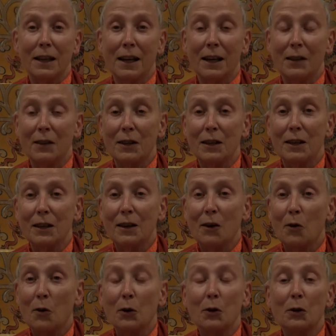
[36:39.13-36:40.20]
and the
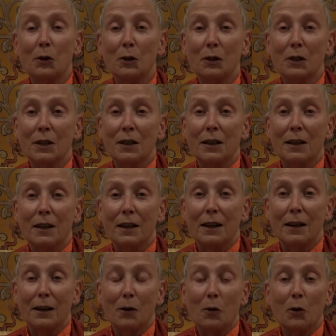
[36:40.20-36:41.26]
oral
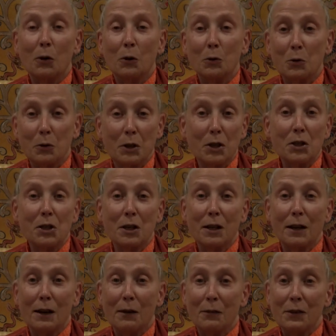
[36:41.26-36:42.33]

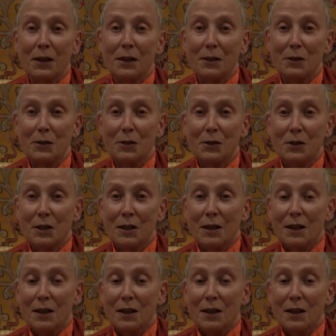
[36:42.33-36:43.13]
tradition of his